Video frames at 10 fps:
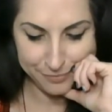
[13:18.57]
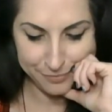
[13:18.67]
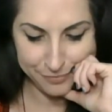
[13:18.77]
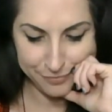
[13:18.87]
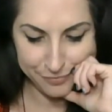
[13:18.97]

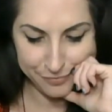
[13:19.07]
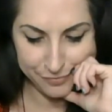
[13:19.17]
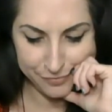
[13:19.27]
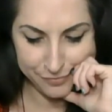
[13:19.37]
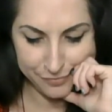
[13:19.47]

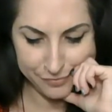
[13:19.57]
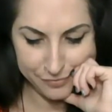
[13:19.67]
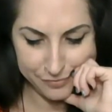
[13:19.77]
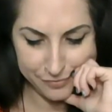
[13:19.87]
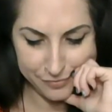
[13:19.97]

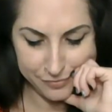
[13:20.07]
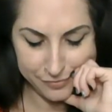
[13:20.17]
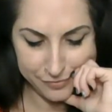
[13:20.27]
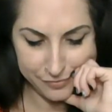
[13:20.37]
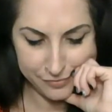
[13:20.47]

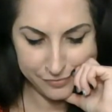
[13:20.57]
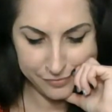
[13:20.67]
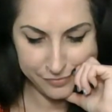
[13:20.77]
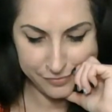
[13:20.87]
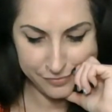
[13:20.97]

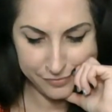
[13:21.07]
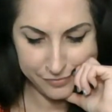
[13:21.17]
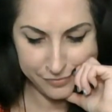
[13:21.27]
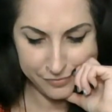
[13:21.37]
Nothing is said.